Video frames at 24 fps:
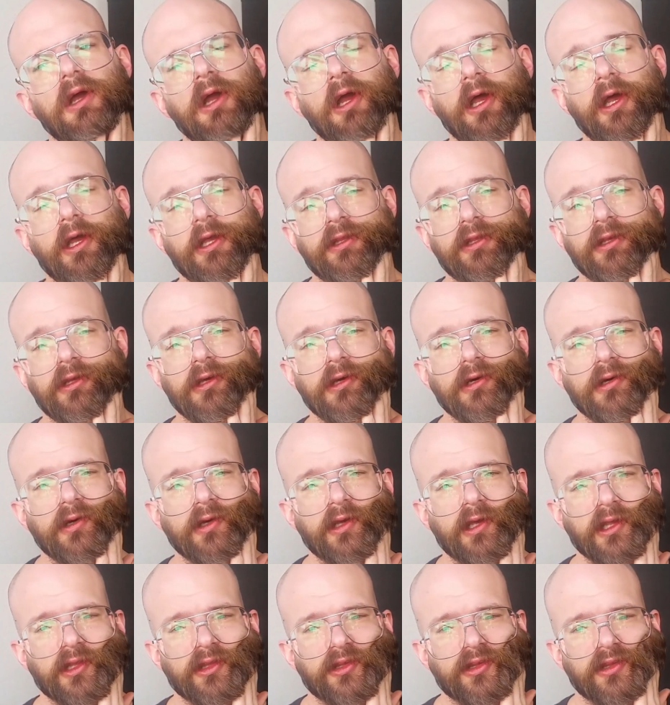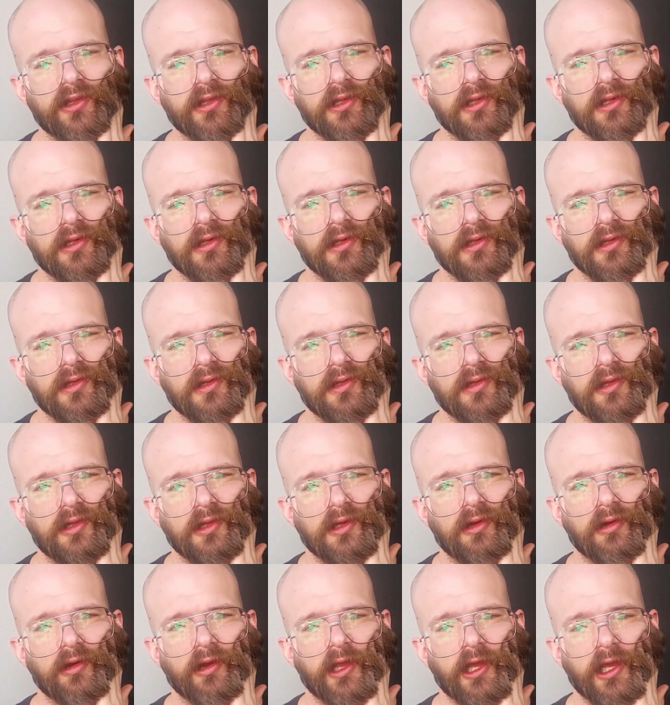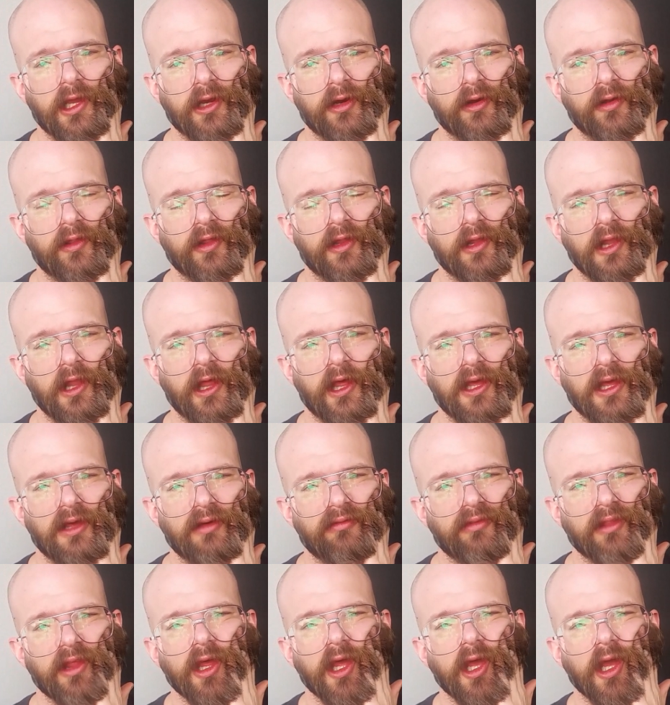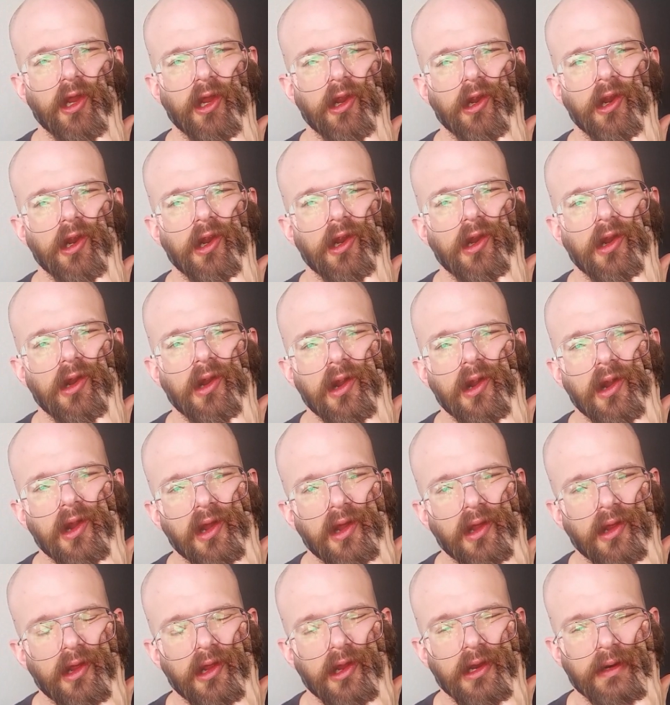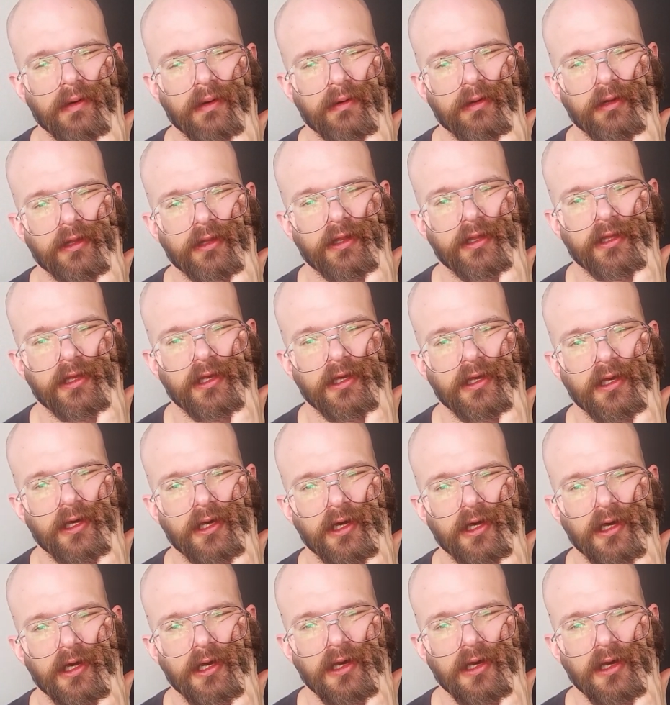I like to go against the grain or the lay of the hair and really